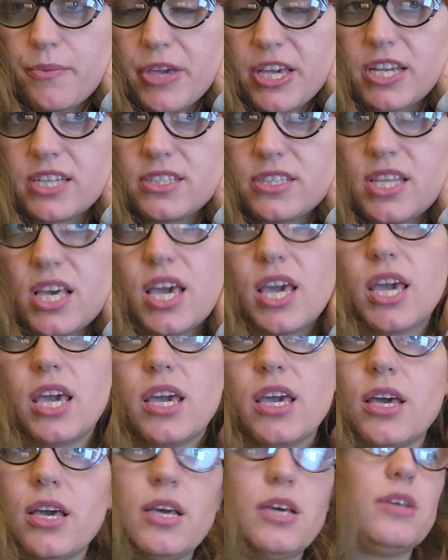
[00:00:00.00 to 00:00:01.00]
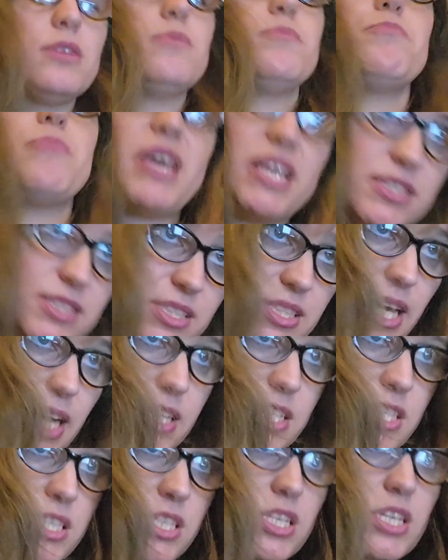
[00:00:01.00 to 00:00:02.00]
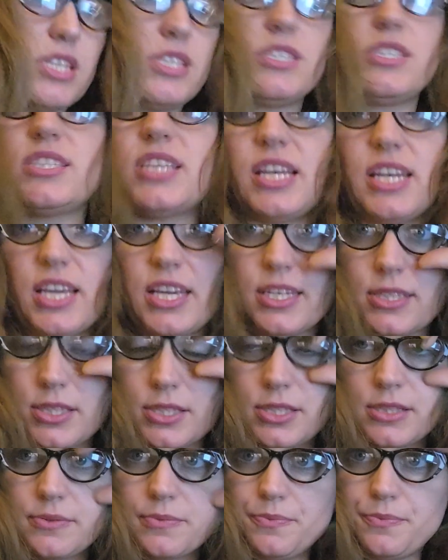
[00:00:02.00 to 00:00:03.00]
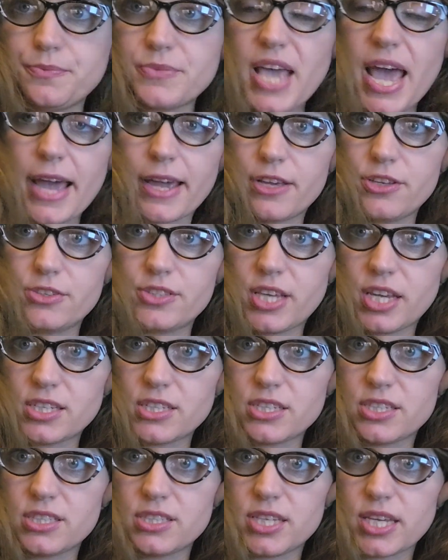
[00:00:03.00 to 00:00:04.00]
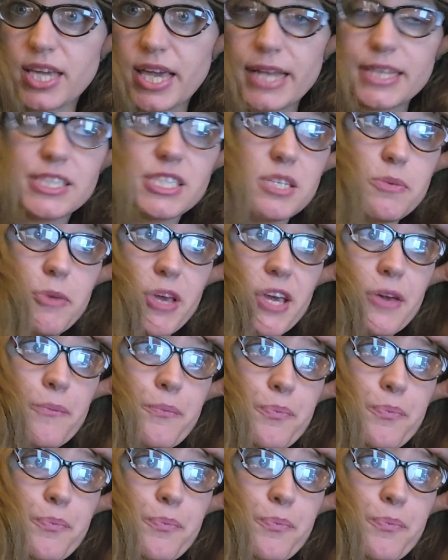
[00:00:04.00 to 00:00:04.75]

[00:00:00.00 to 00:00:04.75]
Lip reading: because they made such insidious accusations against me.